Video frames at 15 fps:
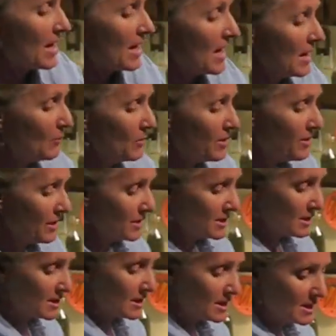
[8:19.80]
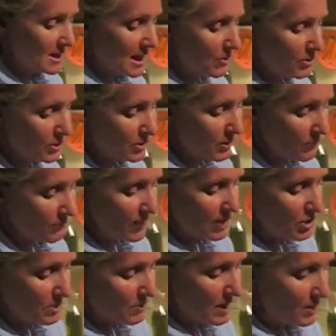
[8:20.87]
And with this, as I said, we're doing
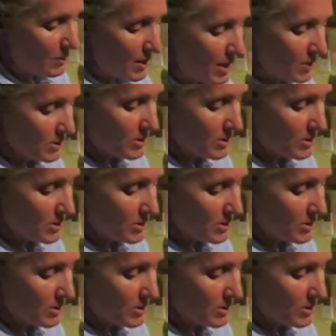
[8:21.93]
veggie meatballs,